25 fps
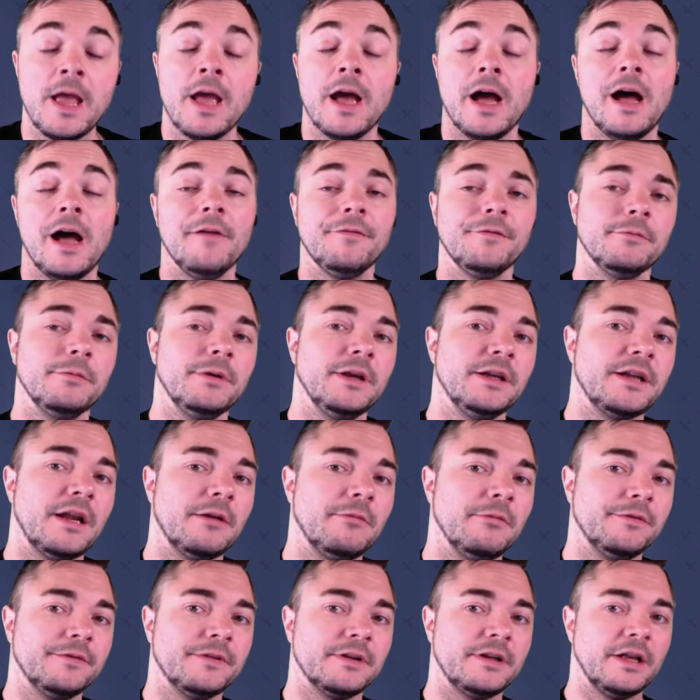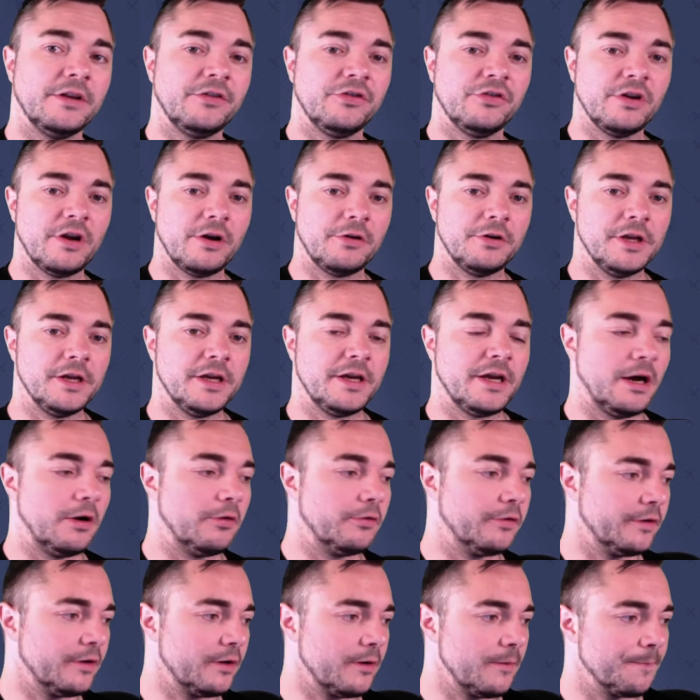After we are done with the legendary
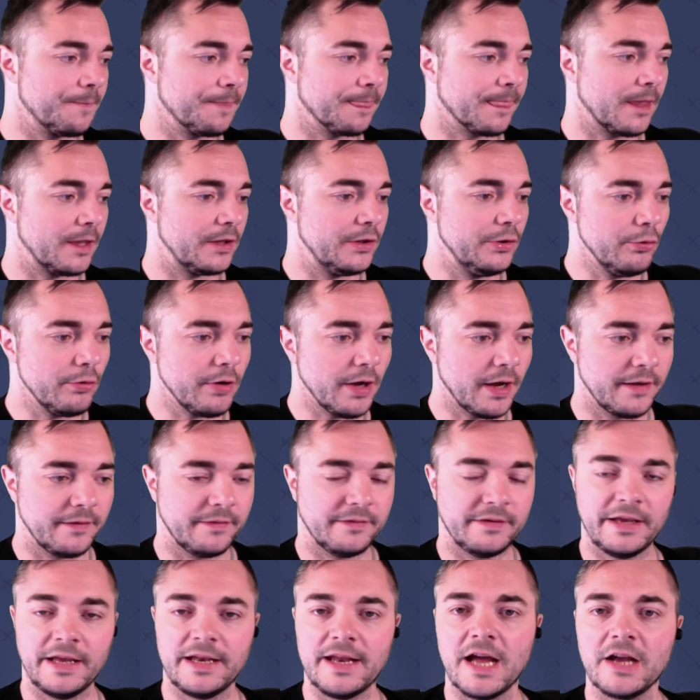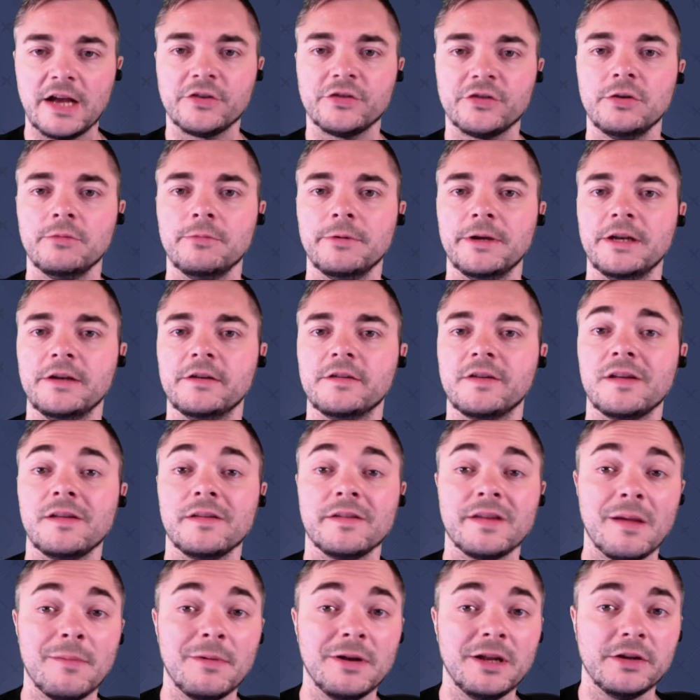encounter, you guys can actually win 10
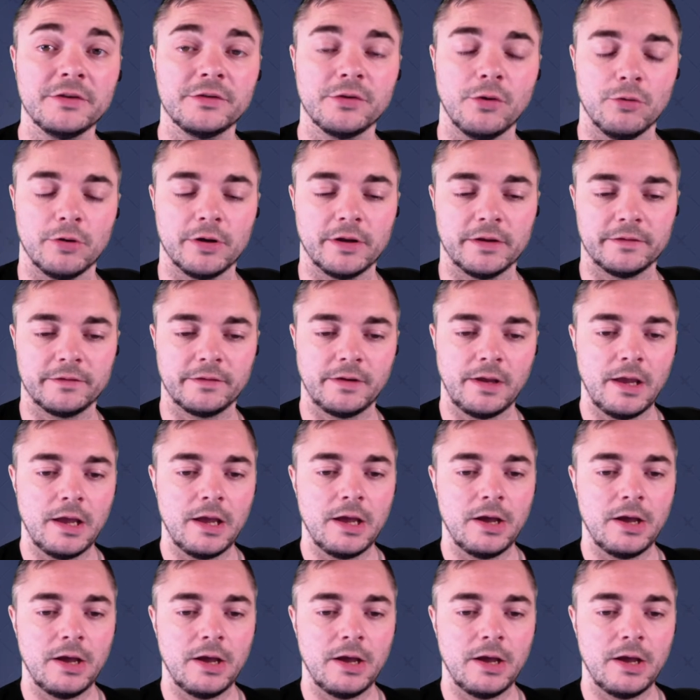summoning tokens.